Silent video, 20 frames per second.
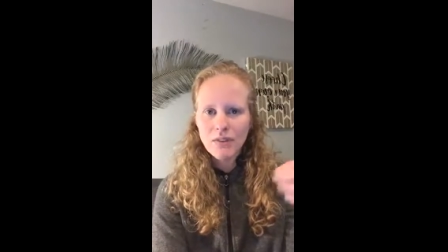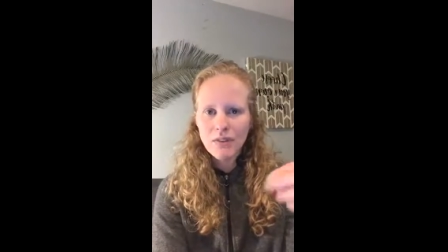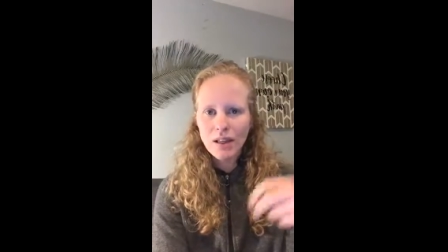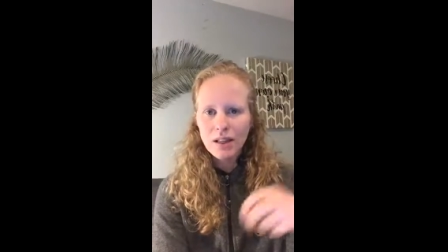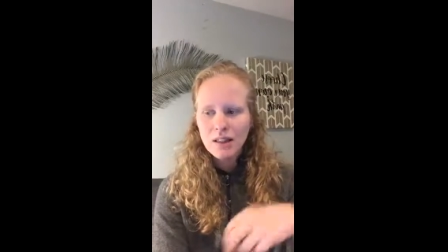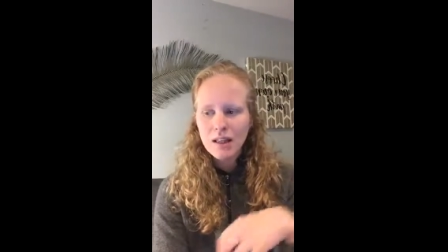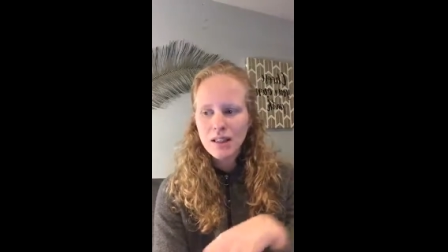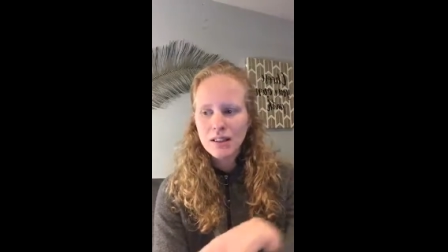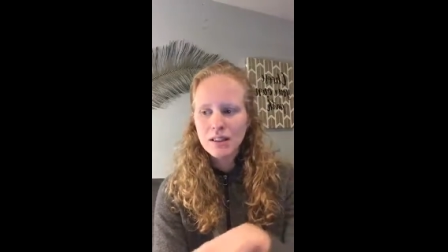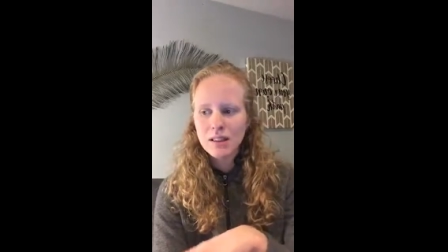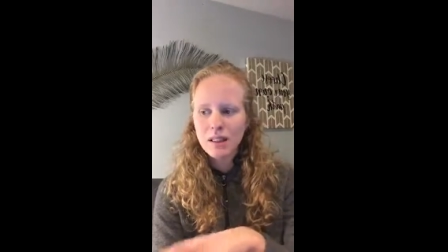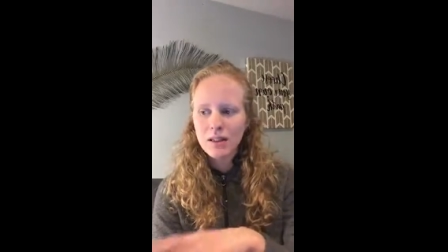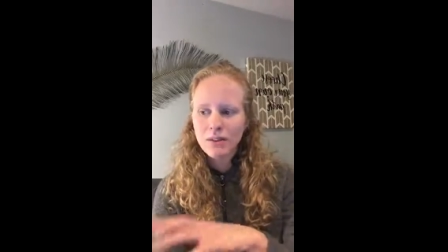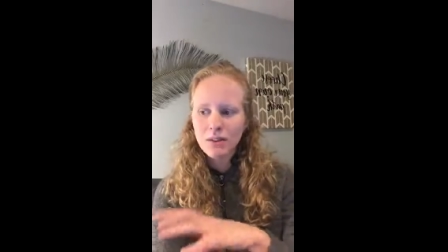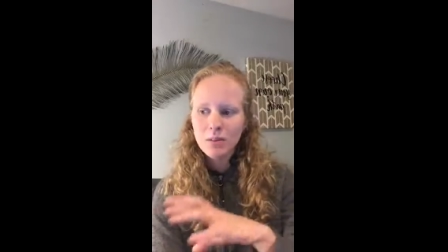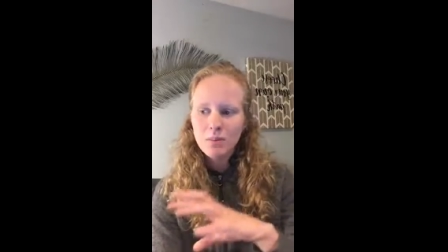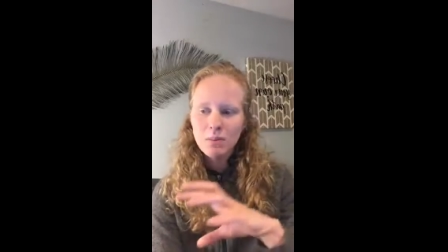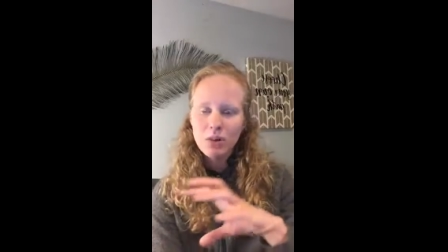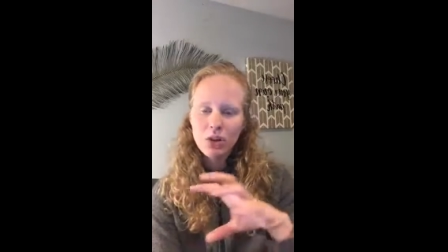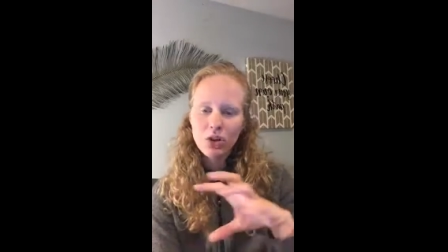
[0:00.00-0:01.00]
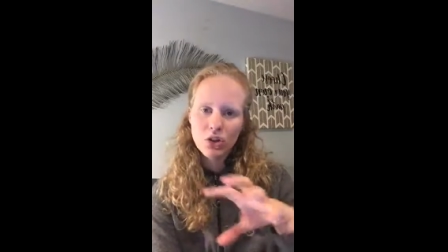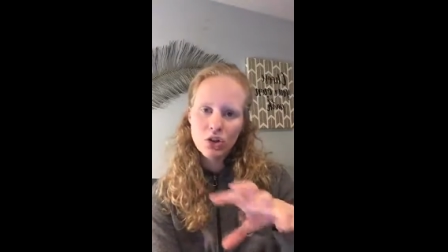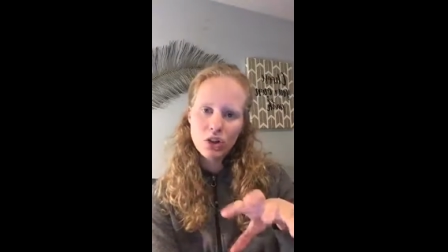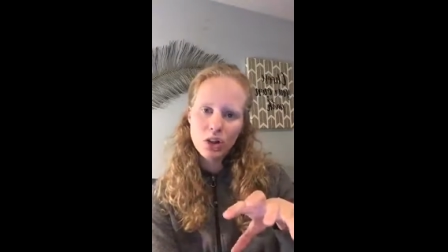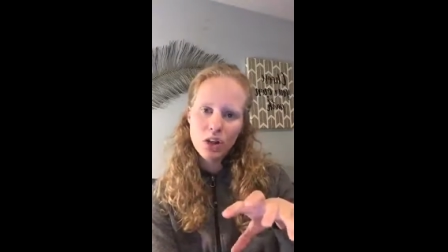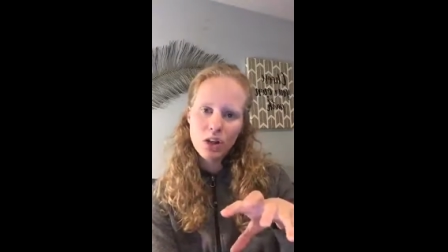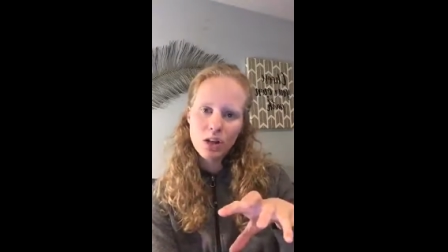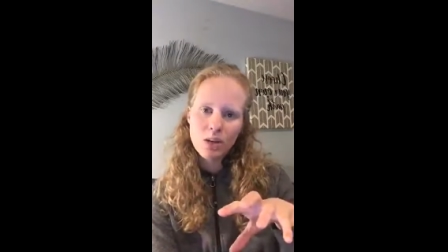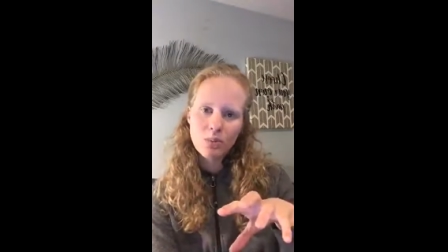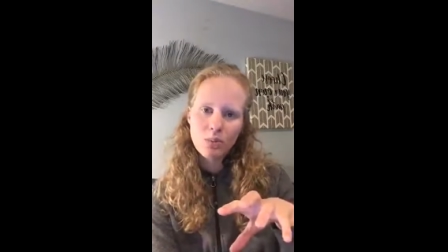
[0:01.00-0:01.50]
Like, that stuff can be your
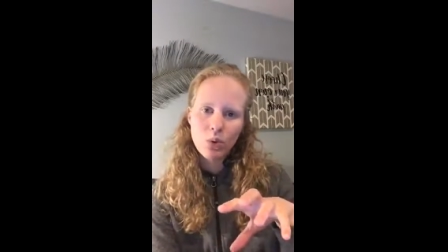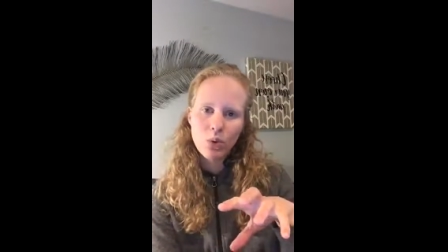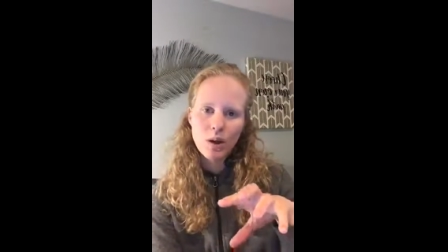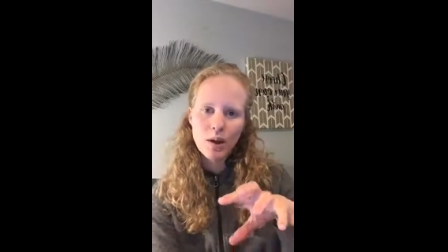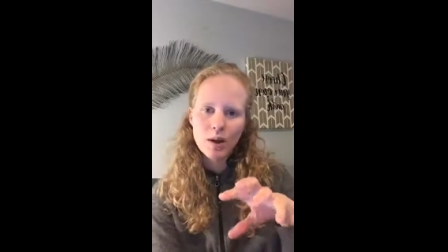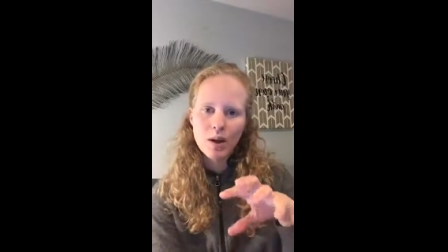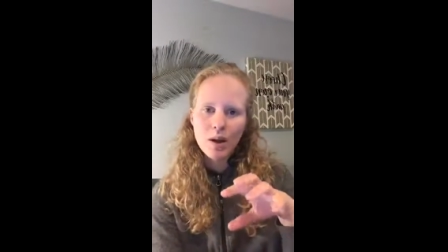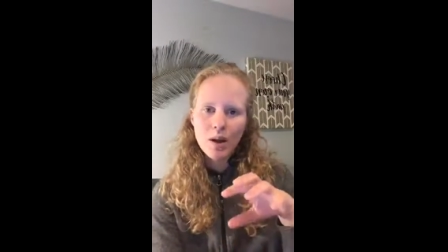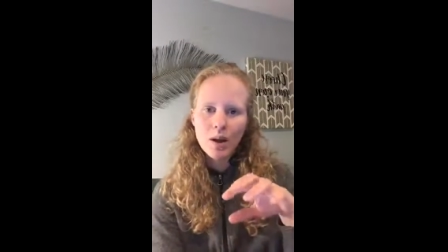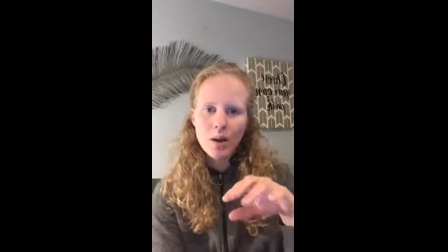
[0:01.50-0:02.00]
starting point,